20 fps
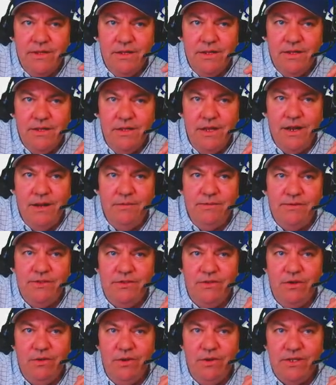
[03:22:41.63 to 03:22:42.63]
God, I'm
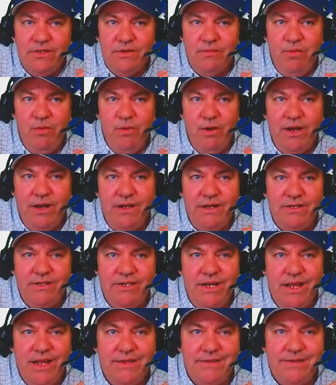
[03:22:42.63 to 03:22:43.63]
so disappointed in
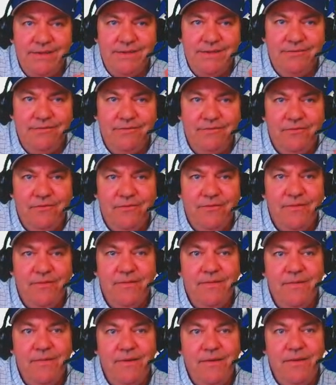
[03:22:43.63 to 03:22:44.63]
Jansen.
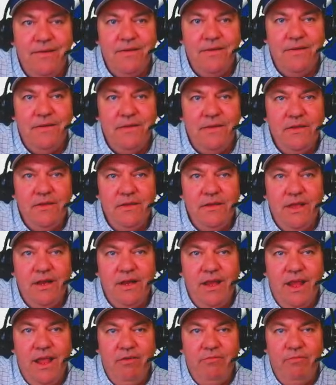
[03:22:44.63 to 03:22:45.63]

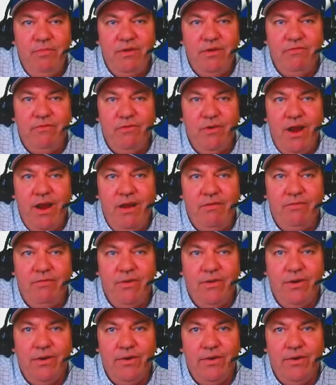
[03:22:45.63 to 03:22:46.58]
And I have been forever.